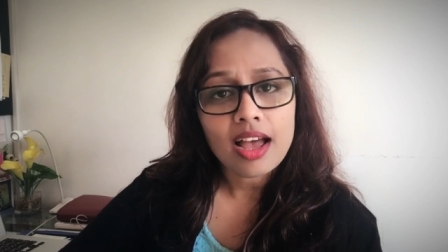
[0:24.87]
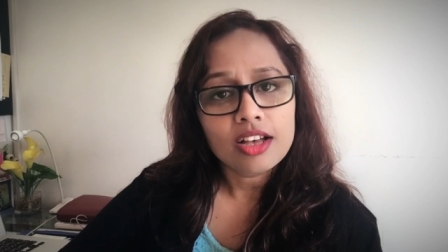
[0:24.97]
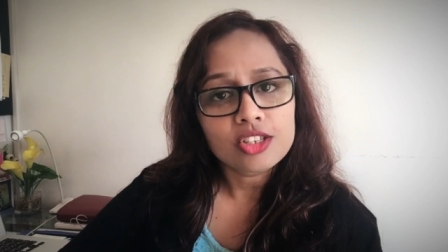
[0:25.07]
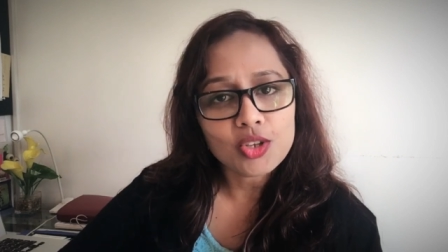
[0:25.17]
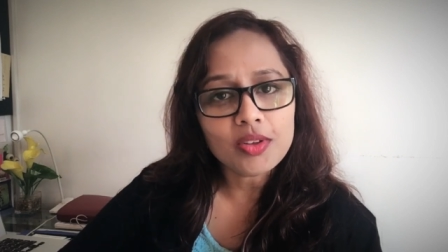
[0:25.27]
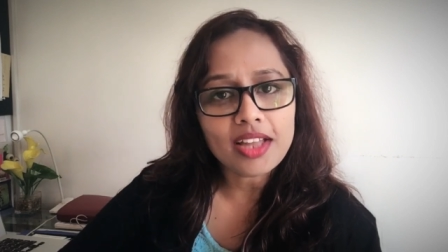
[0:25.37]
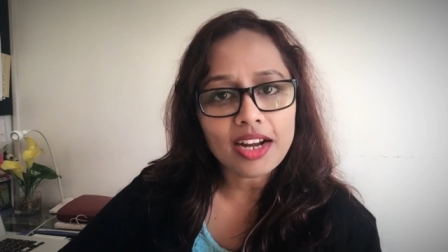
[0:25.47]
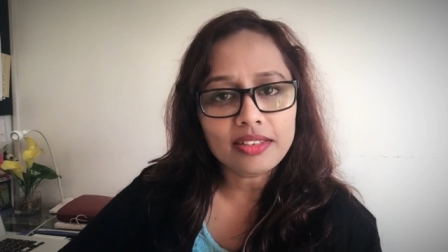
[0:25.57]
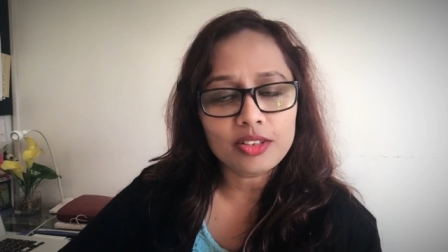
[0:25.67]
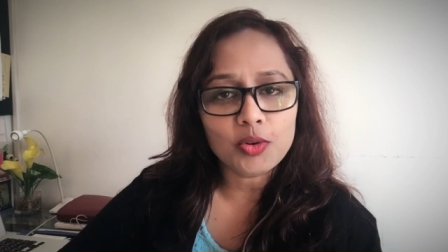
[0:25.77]
so
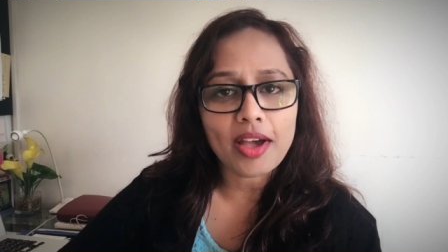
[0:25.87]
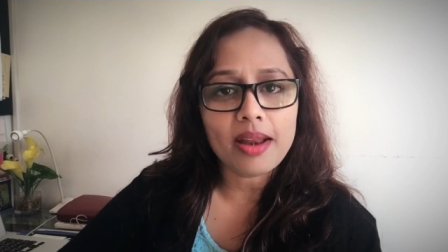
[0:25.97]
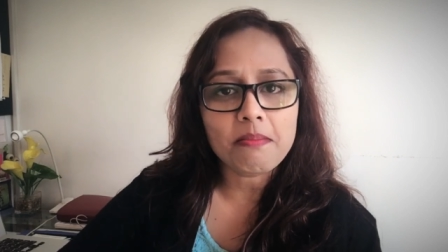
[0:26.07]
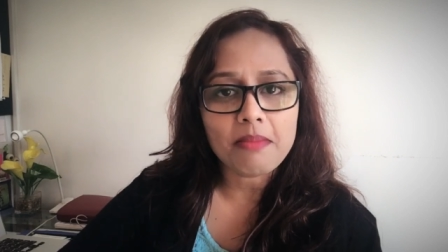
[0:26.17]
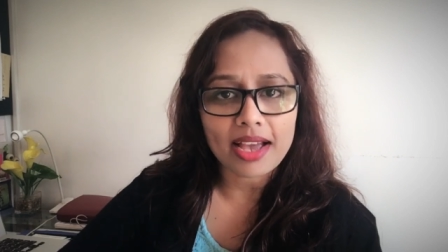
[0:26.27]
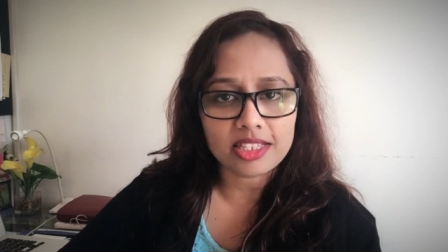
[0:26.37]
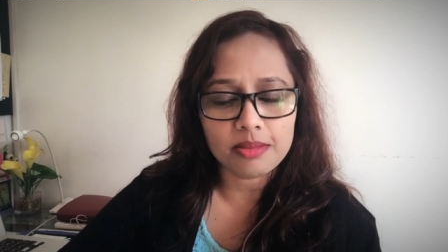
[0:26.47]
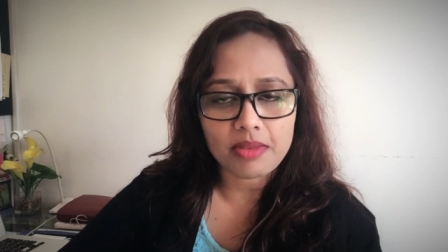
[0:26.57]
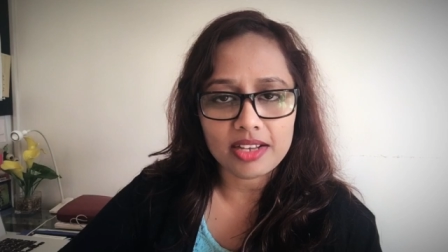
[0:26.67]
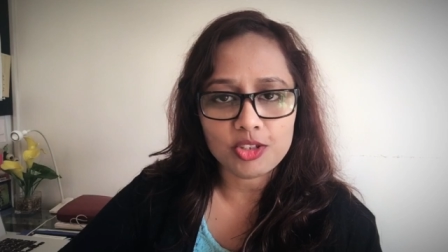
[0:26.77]
that you can
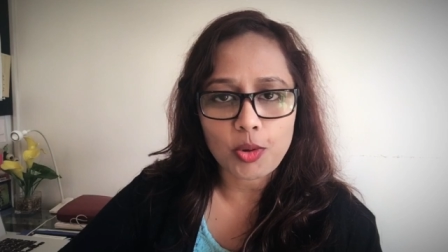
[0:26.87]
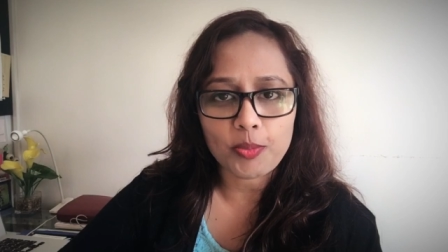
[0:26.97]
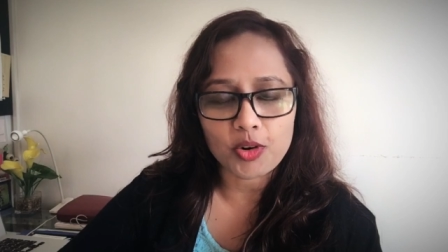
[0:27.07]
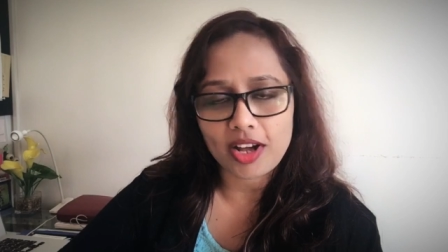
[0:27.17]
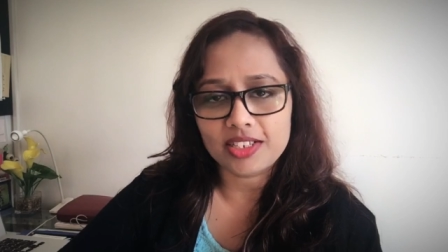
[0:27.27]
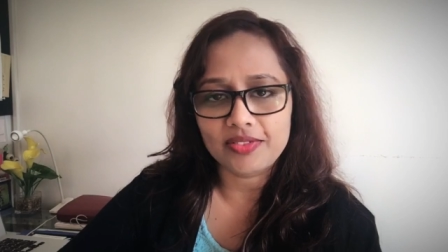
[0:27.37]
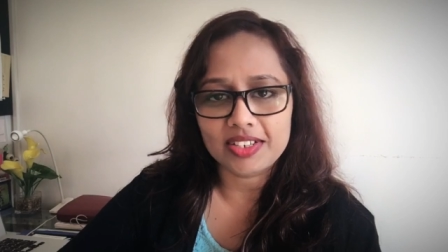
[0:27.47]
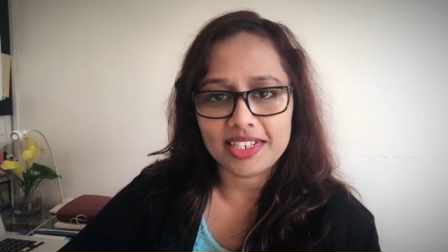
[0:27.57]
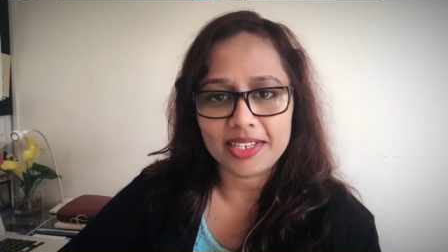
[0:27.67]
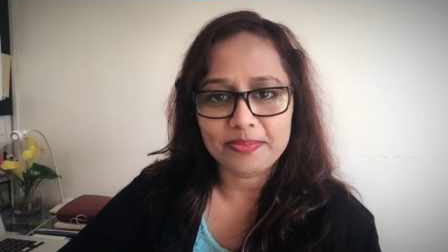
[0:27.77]
maximize your
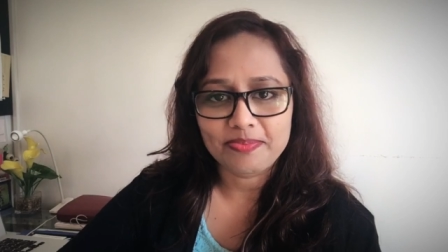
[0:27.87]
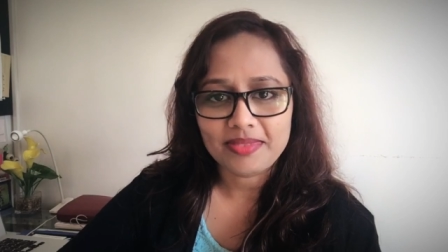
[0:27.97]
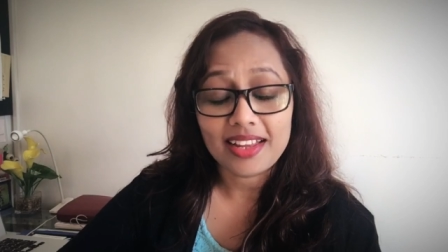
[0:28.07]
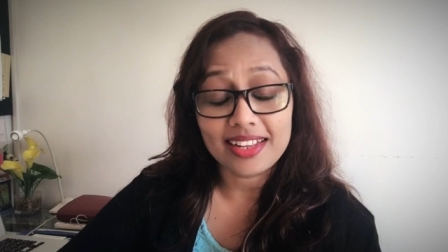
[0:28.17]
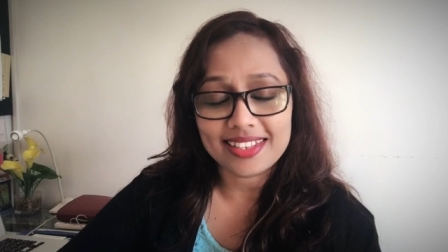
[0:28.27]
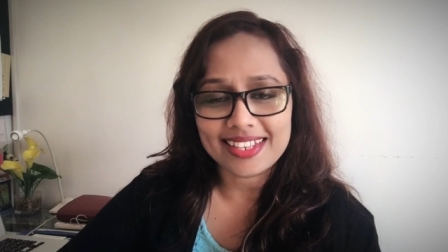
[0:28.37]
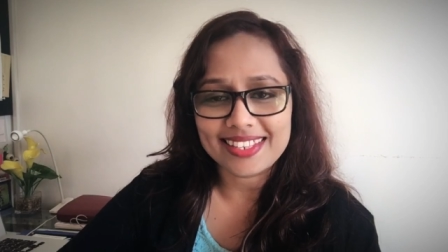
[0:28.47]
productivity. Let's get